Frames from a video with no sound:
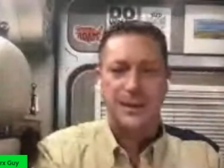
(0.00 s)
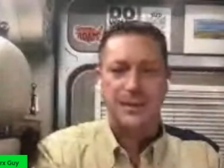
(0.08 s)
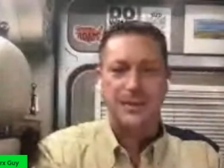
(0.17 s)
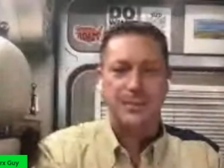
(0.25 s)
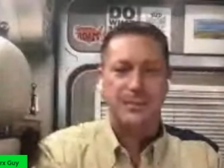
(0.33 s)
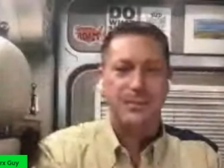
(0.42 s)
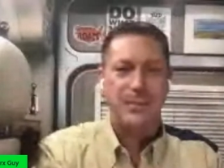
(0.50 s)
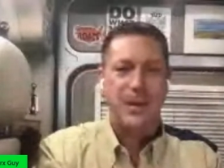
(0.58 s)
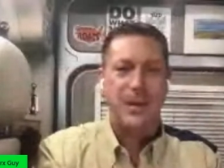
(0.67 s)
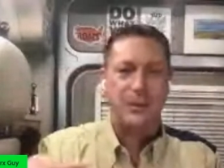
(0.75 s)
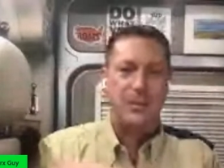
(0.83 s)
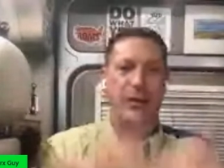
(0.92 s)
Um,
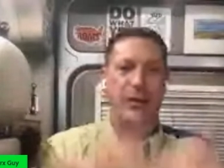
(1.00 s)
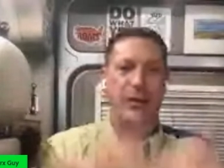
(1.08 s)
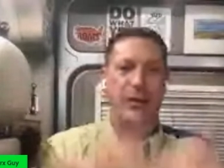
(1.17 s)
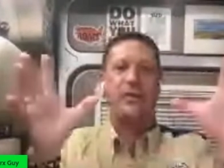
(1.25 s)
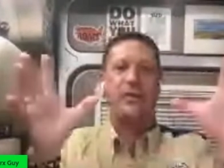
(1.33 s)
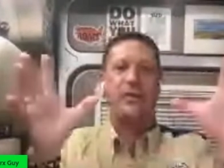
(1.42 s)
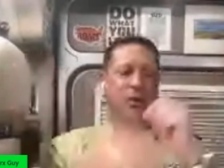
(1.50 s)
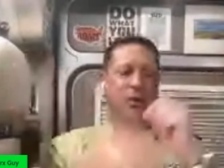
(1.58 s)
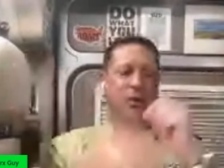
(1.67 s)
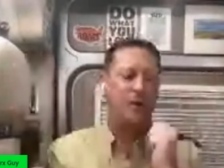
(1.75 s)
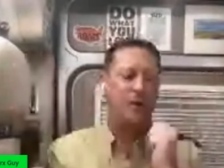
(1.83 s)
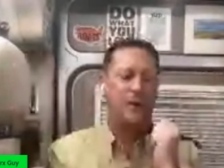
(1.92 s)
kind of this big reveal
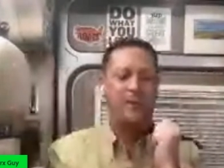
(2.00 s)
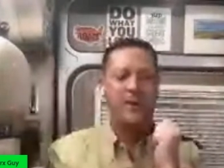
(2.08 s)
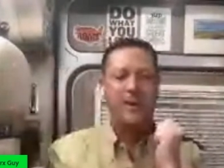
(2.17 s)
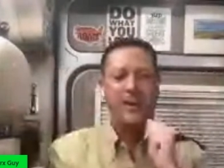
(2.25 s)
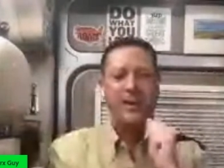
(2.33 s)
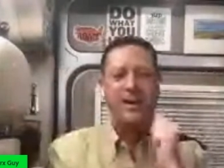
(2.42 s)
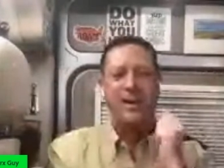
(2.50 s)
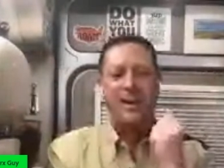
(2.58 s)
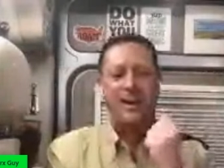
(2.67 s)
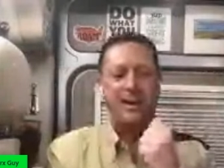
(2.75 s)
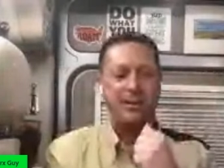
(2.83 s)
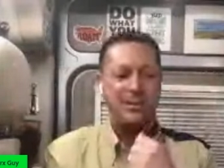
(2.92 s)
moment, right?
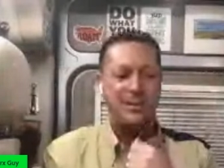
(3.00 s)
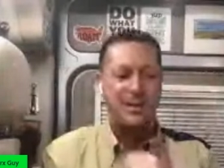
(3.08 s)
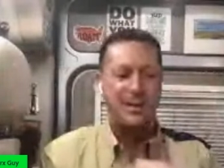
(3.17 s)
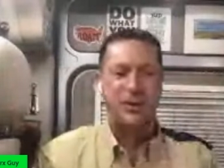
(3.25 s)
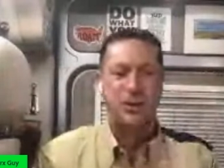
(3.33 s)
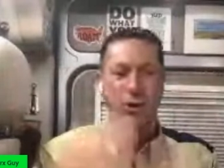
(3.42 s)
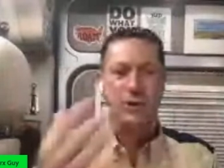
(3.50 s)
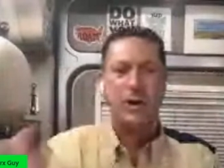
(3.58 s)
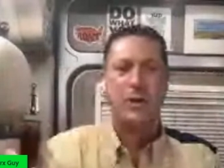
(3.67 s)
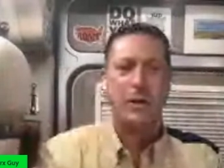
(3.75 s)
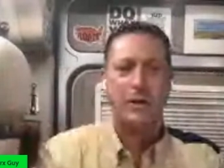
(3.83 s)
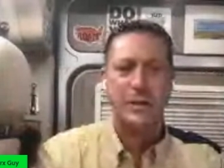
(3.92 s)
And I was I get
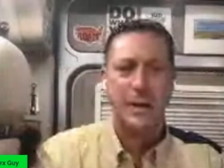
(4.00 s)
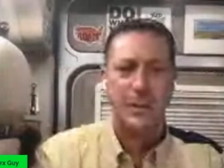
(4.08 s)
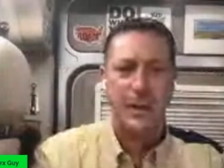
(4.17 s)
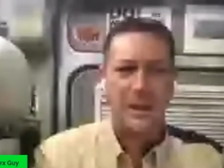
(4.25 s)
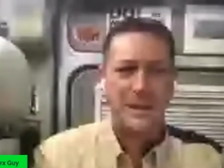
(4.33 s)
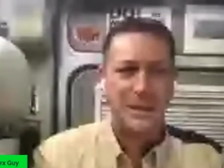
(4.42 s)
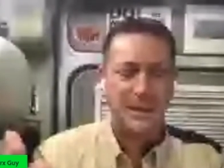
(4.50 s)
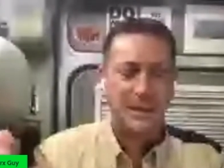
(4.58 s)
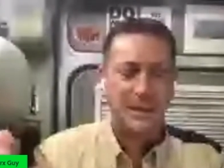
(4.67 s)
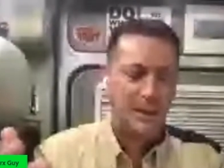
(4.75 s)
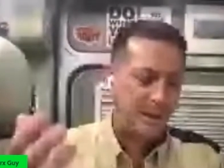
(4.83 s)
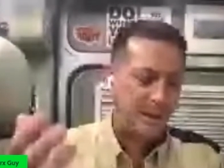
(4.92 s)
choked up every time I see
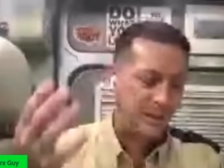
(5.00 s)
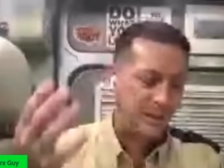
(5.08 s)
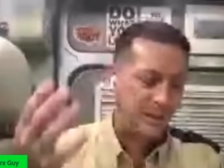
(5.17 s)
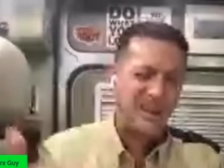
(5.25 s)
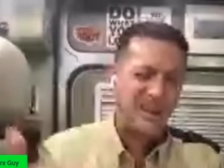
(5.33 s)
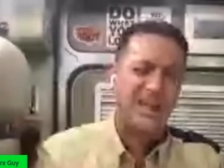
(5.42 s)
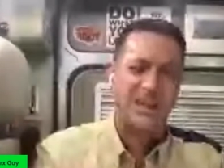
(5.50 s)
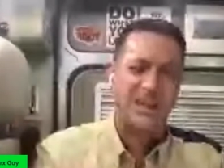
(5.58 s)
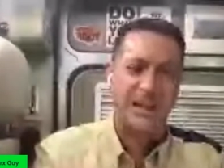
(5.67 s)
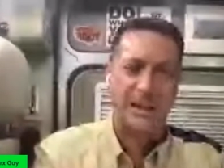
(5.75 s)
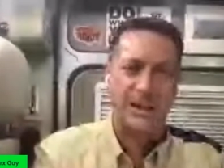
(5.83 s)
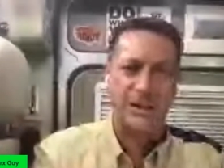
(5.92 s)
the thing and, and things
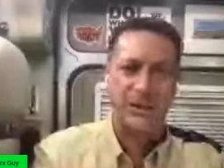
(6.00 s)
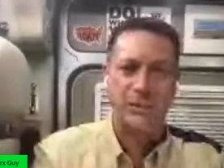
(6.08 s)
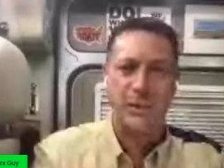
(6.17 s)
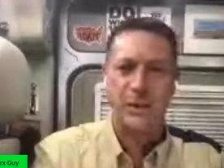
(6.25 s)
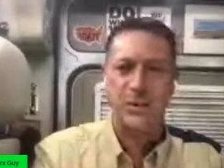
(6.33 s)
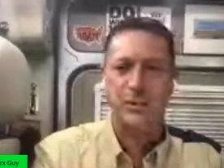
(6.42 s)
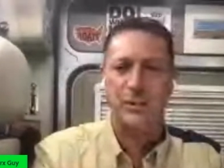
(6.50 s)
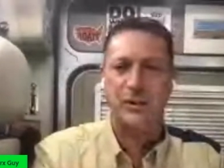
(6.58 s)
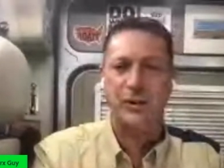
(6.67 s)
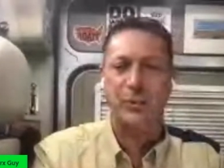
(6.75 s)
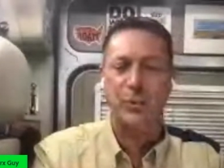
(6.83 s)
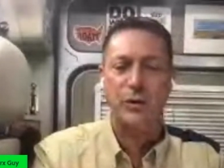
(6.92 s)
like it. It just makes
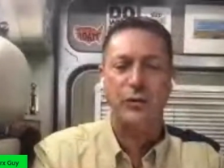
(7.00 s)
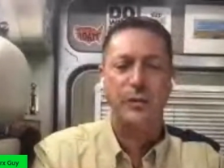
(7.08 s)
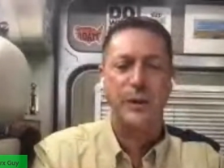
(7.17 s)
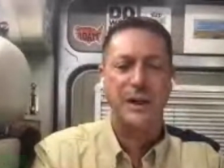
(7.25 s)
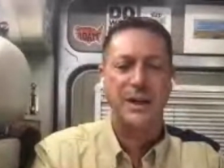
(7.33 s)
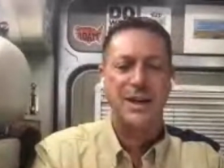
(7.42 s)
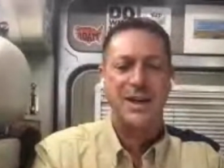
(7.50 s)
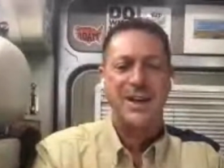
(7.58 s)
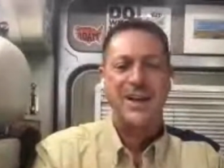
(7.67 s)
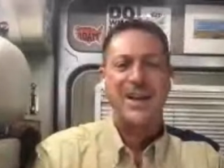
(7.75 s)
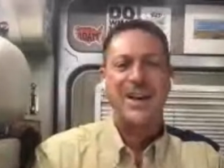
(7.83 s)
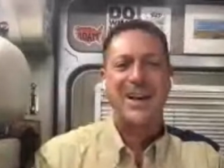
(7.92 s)
it just moves me.
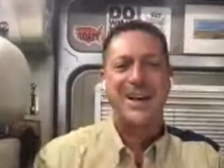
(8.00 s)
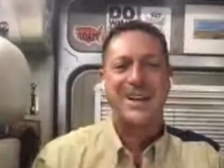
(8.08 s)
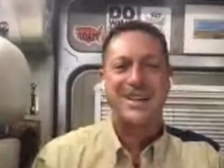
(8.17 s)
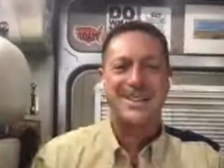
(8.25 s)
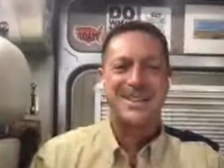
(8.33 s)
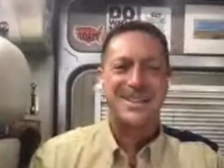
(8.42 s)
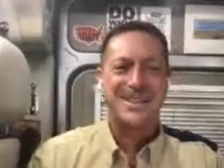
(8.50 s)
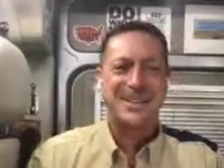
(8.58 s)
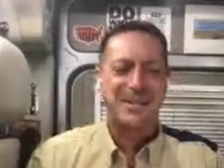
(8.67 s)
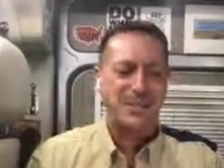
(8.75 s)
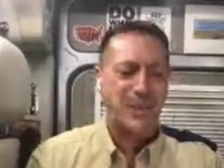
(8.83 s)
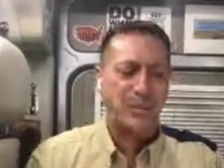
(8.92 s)
And
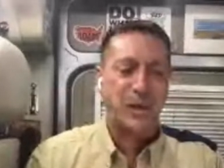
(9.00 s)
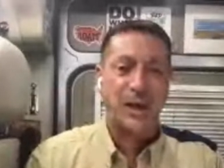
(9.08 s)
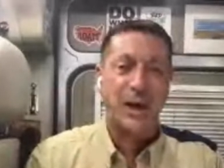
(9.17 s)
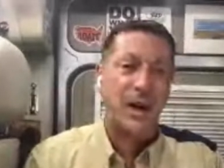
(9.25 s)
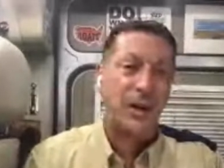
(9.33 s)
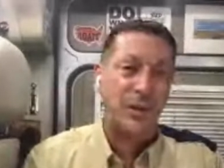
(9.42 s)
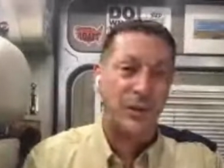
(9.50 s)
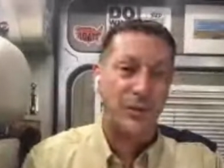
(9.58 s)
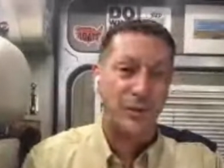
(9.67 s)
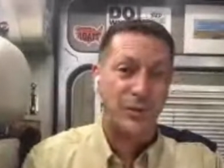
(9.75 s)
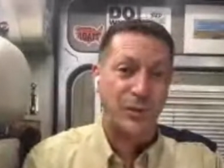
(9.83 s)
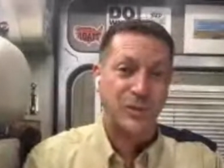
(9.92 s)
um, I brought Kyle
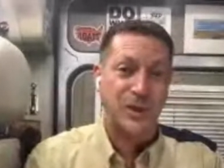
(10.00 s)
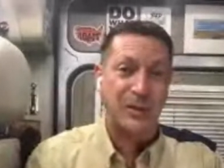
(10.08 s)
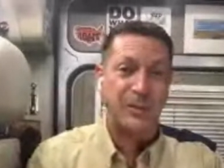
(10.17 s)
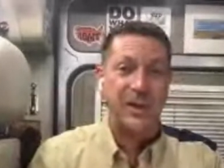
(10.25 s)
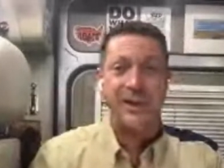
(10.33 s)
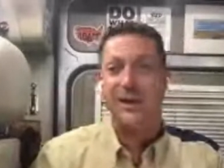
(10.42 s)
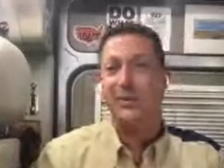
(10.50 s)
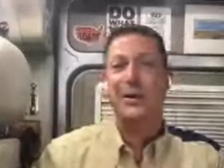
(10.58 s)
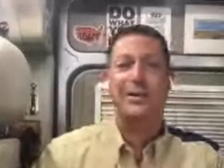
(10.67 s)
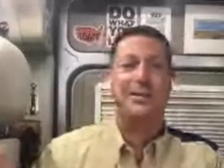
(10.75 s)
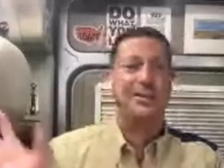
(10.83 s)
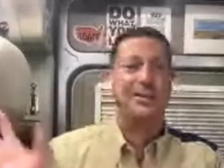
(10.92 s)
there for the first time, and he didn't
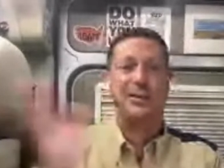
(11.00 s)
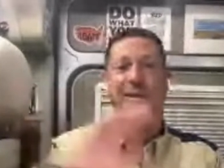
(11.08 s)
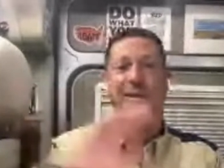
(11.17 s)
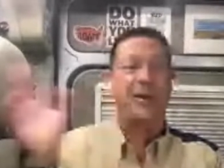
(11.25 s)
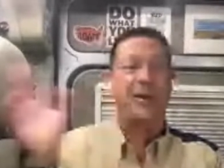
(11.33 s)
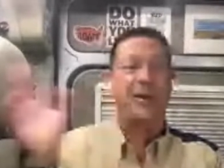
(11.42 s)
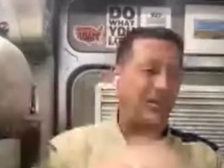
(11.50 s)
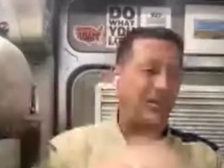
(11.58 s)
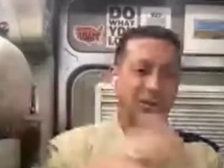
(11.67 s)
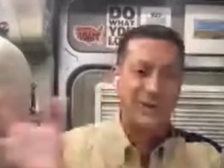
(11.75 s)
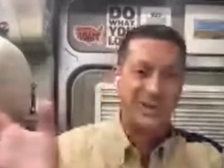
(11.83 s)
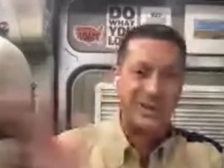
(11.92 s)
want you know, all this
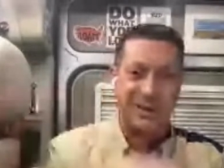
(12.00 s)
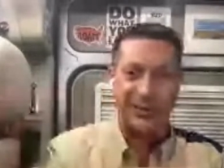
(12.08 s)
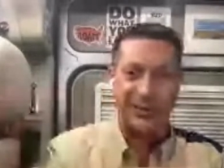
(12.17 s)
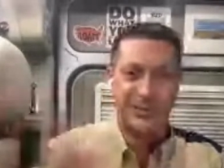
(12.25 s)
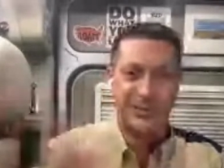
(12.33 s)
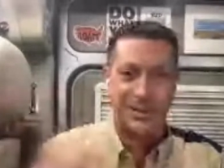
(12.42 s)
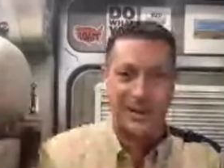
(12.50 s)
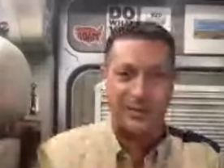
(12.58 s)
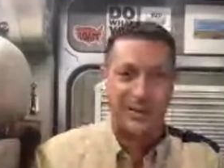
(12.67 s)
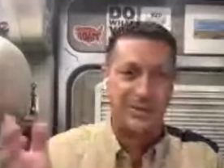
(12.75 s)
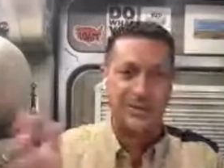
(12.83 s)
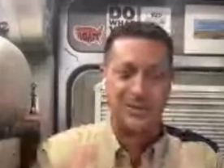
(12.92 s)
history stuff. I just got
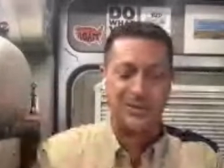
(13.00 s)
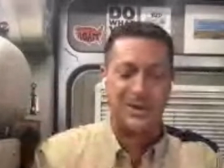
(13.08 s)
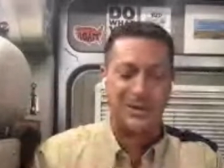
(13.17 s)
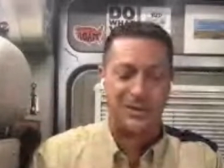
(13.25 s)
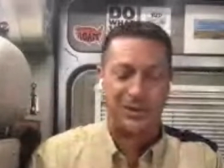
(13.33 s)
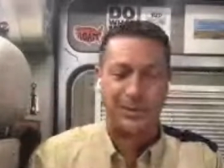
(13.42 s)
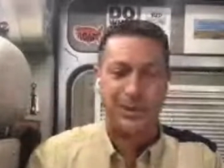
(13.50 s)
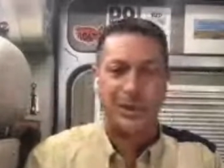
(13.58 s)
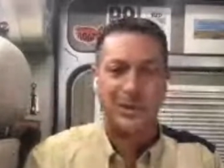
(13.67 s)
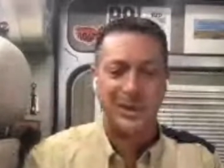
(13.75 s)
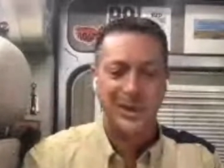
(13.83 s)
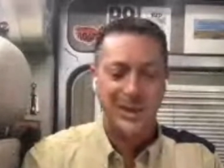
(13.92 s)
time. Let's just go see the darn
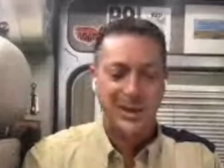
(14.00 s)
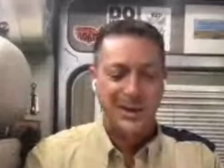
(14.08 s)
bell.